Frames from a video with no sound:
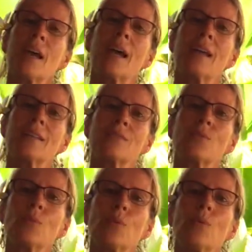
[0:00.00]
And
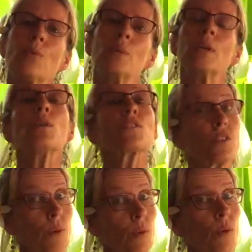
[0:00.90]
we
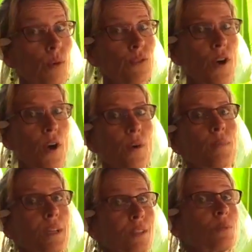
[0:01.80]
also all know,
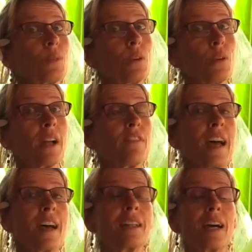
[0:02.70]
because we all have
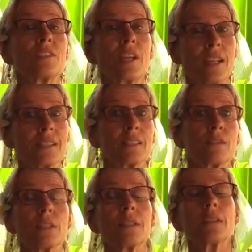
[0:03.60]
had our taste
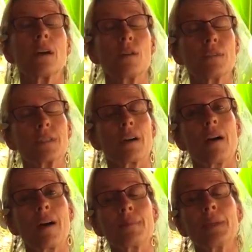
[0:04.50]
of it over
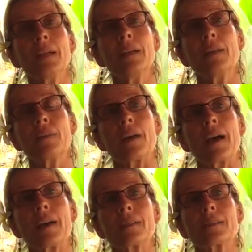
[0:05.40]
time,
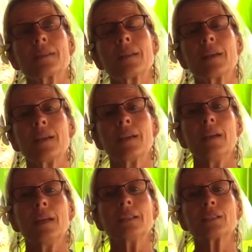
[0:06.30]
that
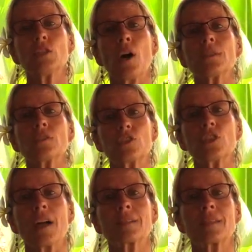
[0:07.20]
it's not
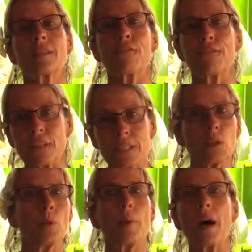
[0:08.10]
just the
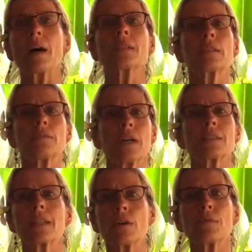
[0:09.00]
physical parts of
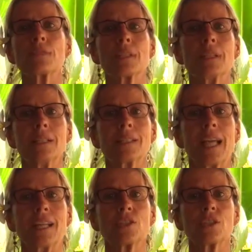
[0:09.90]
ourselves that need
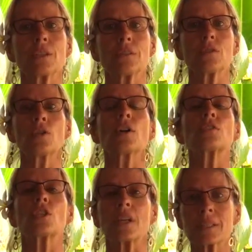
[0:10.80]
attention,
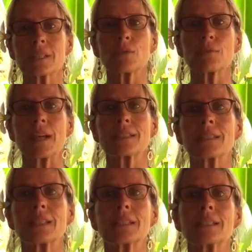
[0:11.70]
not just the
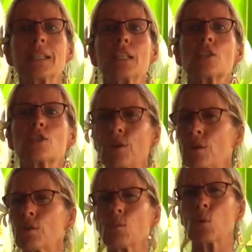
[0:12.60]
rest, it's the
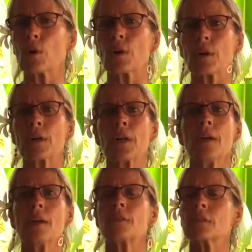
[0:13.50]
internal work.
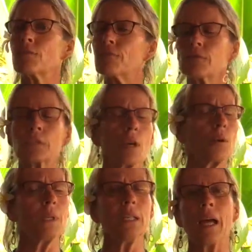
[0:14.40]
There's
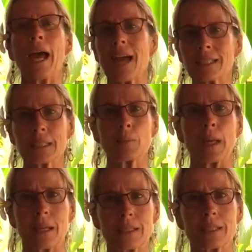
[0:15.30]
so many
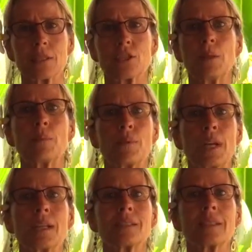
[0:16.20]
aspects that she
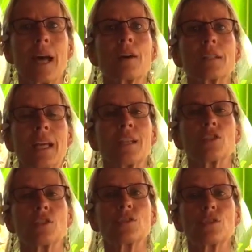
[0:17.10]
brings our
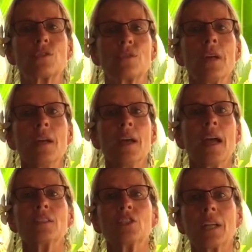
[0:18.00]
attention to,
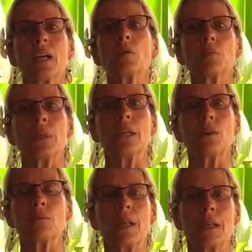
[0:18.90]
and she helped me
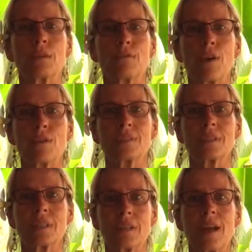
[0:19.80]
on many of
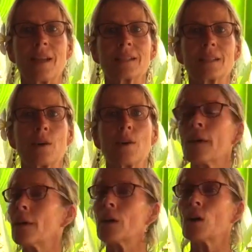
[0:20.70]
those today. So
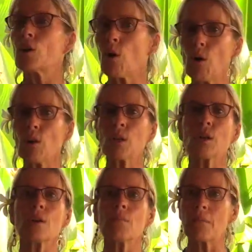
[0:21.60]
call
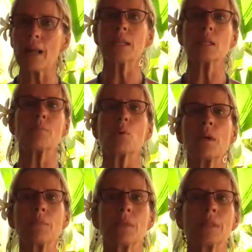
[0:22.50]
her, make an
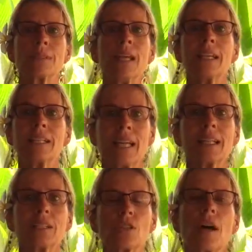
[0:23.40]
appointment,
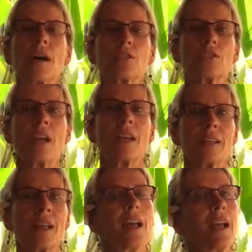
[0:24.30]
get in touch,
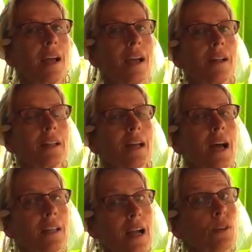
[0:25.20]
and
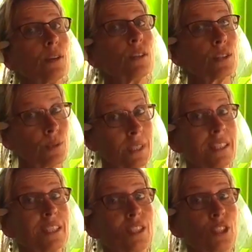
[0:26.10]
allow her to
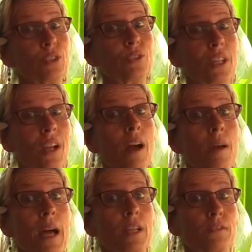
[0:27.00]
assist you to
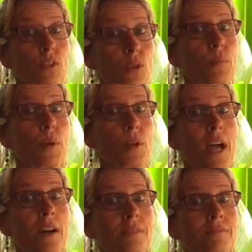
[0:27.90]
climb out of your
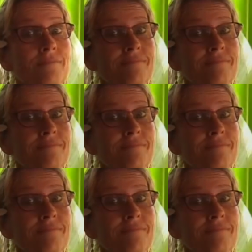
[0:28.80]
burnout.